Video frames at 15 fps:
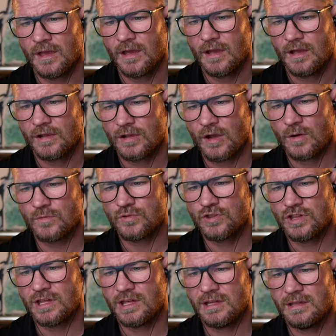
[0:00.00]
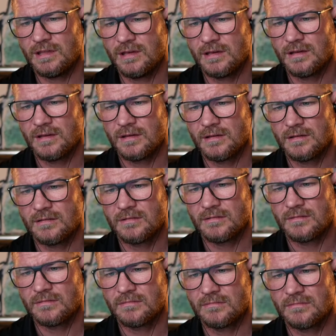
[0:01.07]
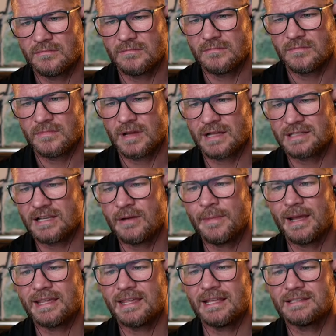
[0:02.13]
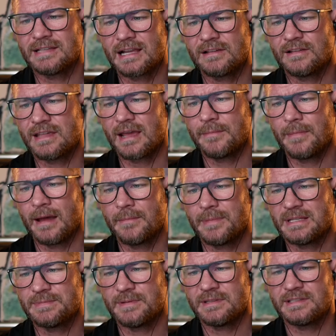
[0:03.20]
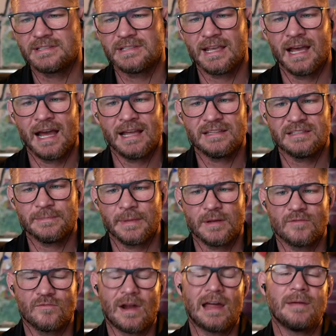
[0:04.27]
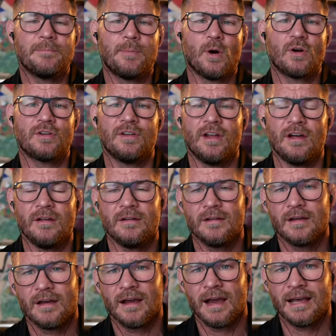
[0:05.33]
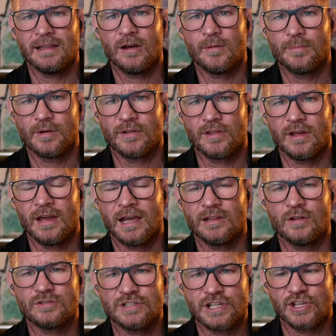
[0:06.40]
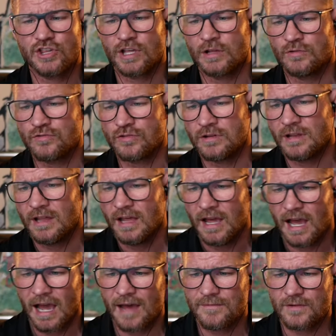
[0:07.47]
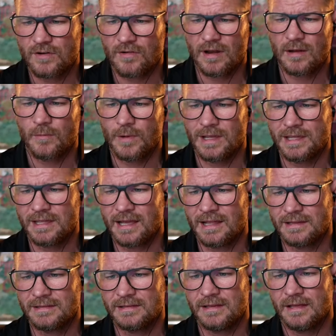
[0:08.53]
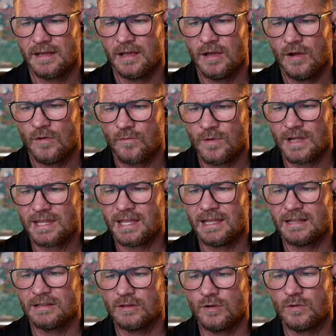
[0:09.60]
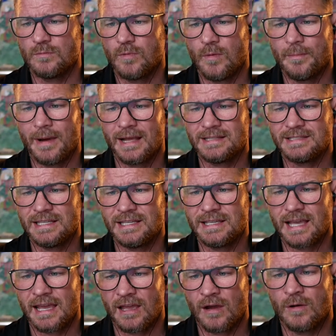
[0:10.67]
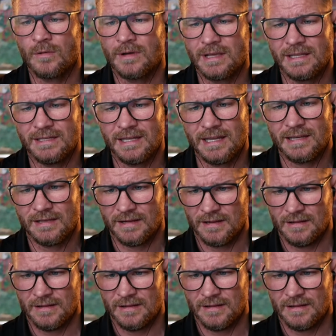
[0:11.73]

Coach G. I tell my kids I could get Mike Bisping to say hi to me. Ryan Buckner. Hello, brother. Hello to your children. Have a great weekend. Ricky, Luke won by T K O. He did.